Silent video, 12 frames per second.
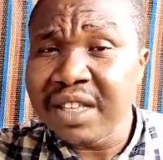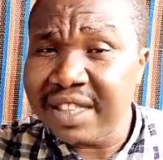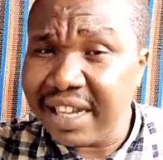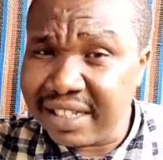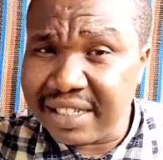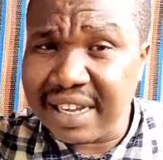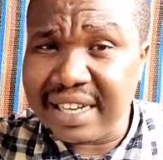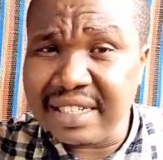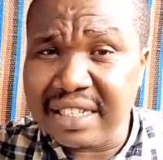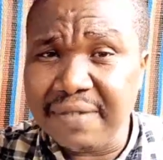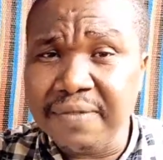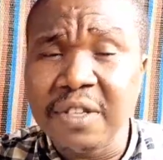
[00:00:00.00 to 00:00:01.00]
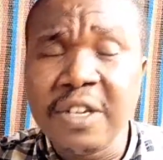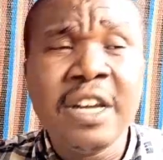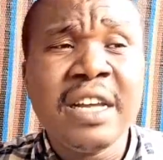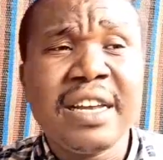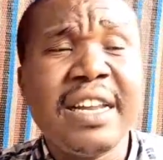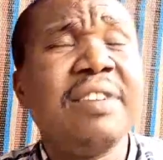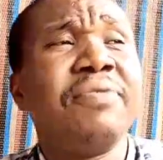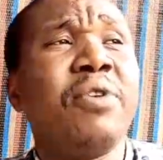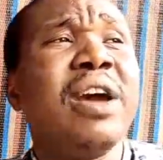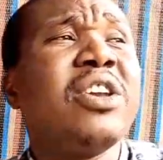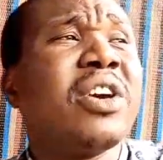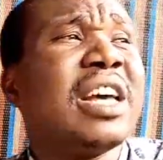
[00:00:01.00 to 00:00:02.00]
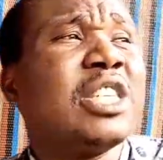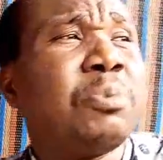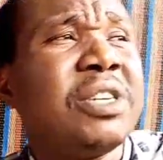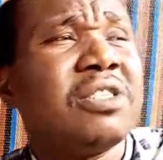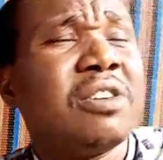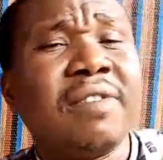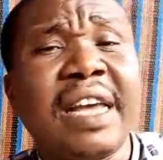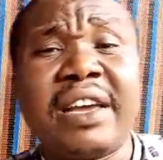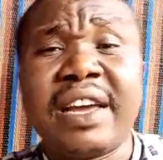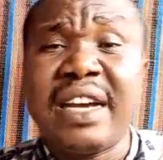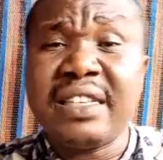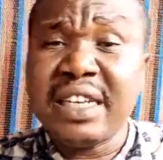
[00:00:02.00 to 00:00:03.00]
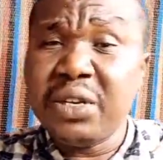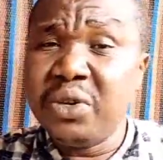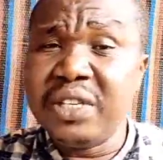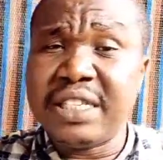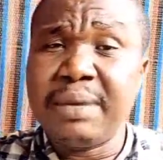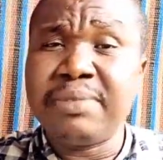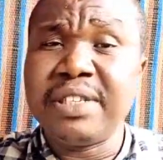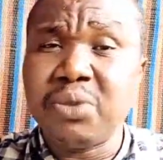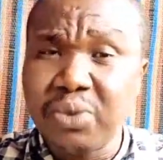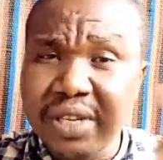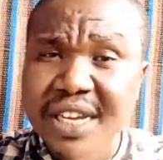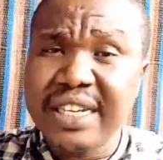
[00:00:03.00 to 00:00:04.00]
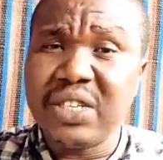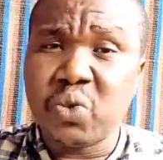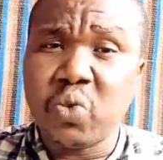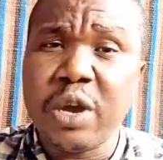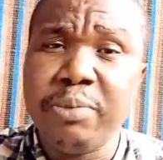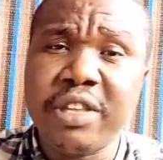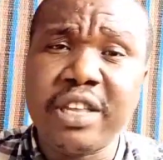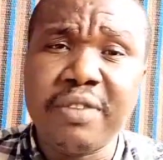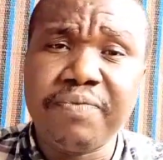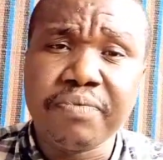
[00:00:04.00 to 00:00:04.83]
That is achieved. Then for any other space of land, you can actually do the same thing to get the square meter.